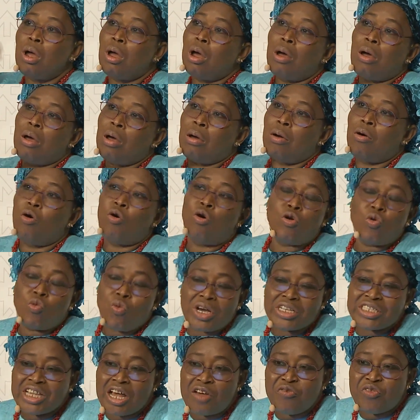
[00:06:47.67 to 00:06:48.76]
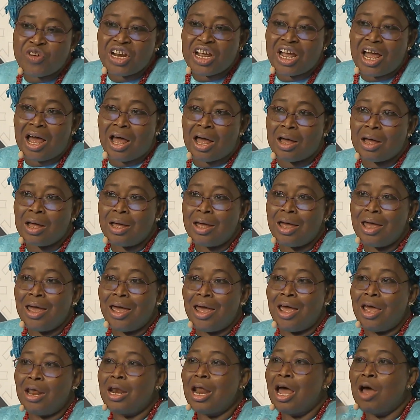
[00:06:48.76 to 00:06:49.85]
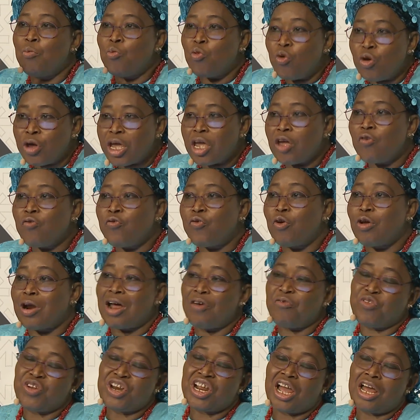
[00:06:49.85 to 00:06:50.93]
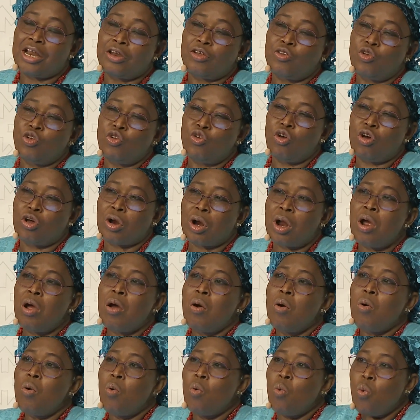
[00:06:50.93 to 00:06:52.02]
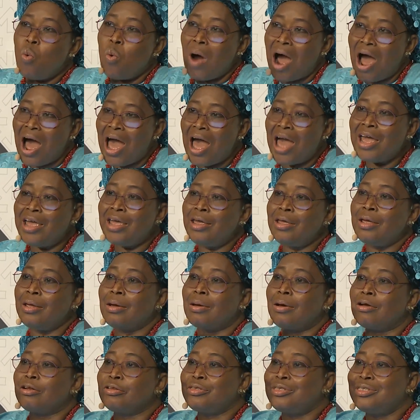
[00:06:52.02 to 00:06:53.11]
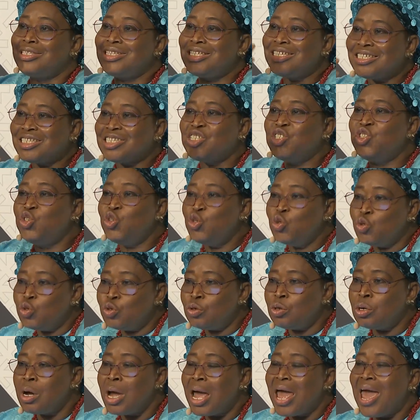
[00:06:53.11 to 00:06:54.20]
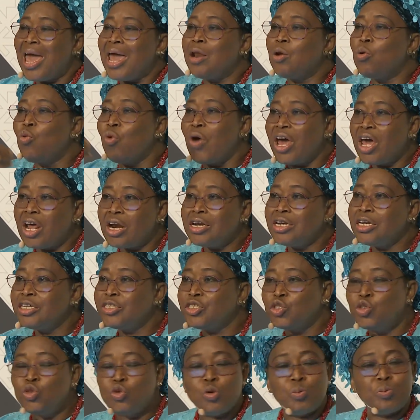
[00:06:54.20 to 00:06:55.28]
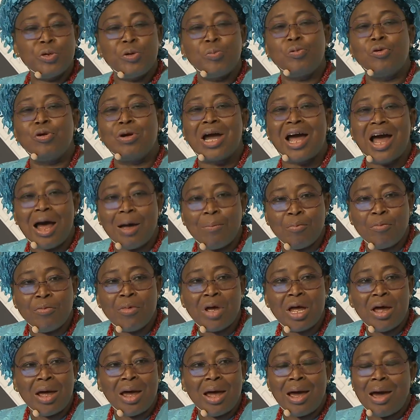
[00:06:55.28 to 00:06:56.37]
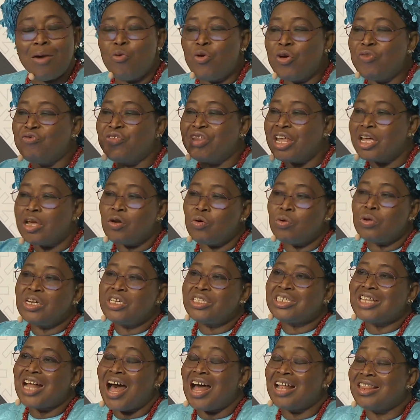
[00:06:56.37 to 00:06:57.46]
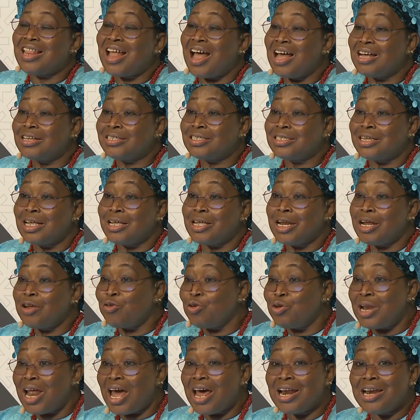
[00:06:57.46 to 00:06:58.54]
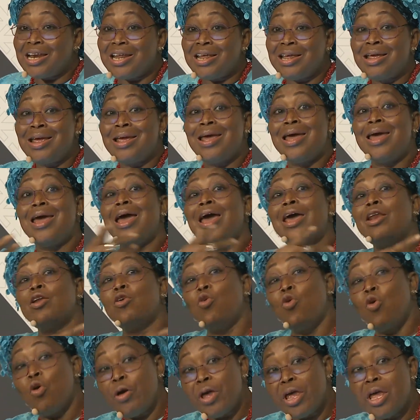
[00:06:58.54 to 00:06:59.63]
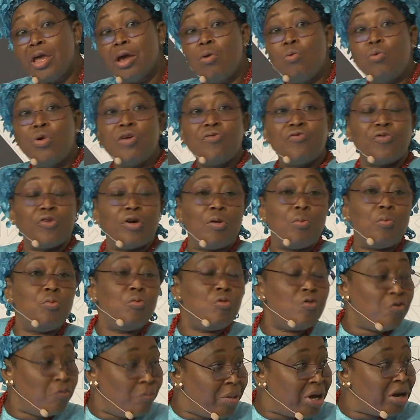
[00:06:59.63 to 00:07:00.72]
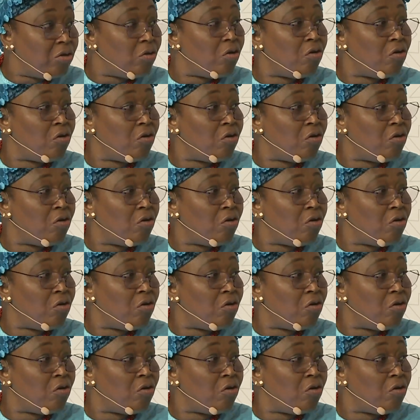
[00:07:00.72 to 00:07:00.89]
all West Africa, and I'm working for African Union. Why this new, and where these new people come with terrorist attacks regularly and going with a movement